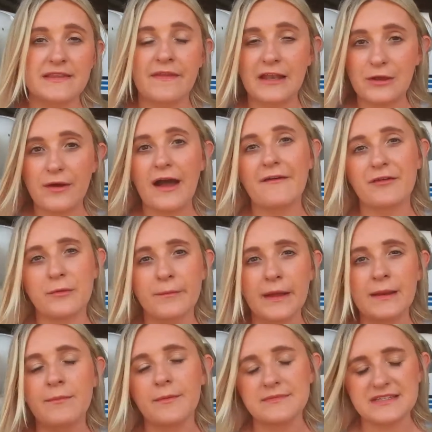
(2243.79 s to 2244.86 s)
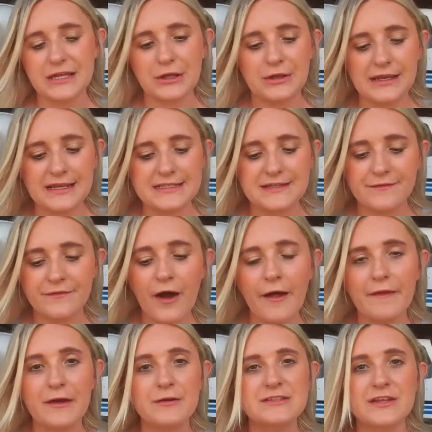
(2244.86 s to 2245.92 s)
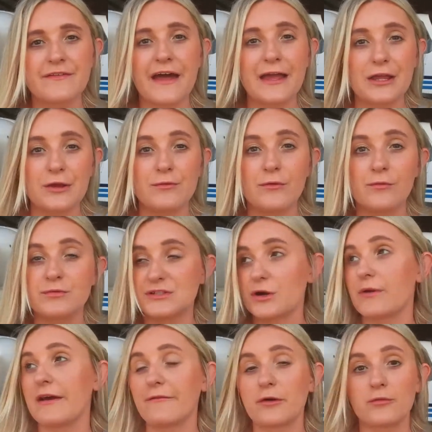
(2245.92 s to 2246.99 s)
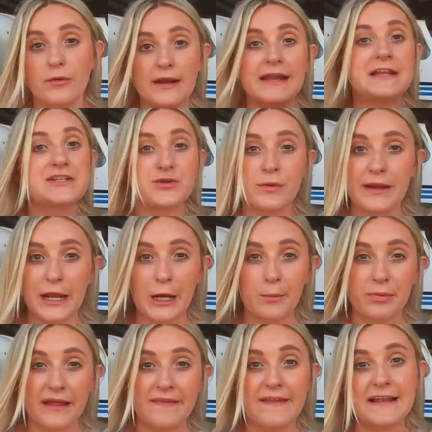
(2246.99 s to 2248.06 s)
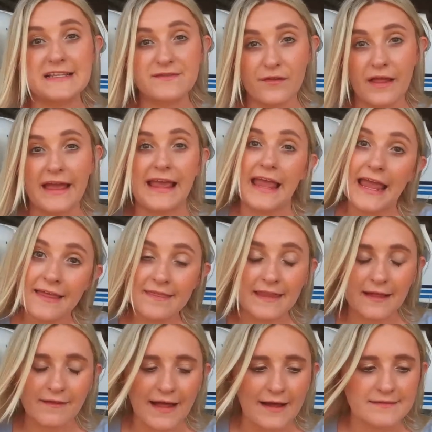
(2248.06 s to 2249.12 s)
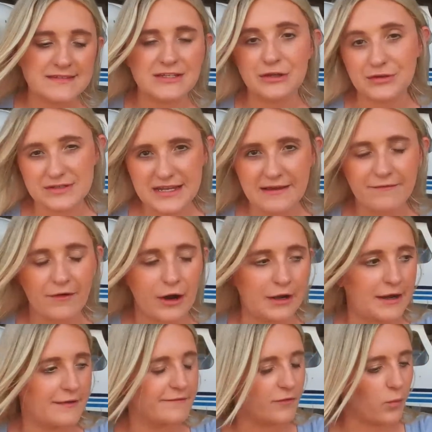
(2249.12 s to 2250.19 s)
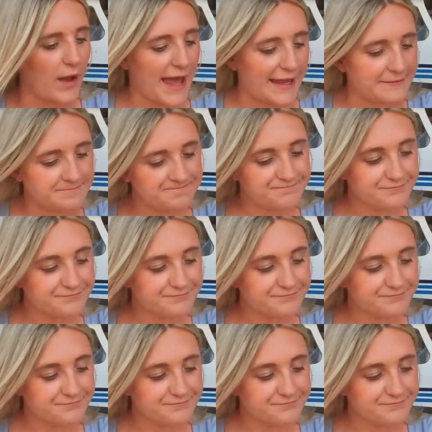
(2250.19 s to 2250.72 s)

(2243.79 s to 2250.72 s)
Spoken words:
And then you have your minimums that you need to follow so that you don't ever run into an airplane that is flying in the clouds. So you stay far enough away.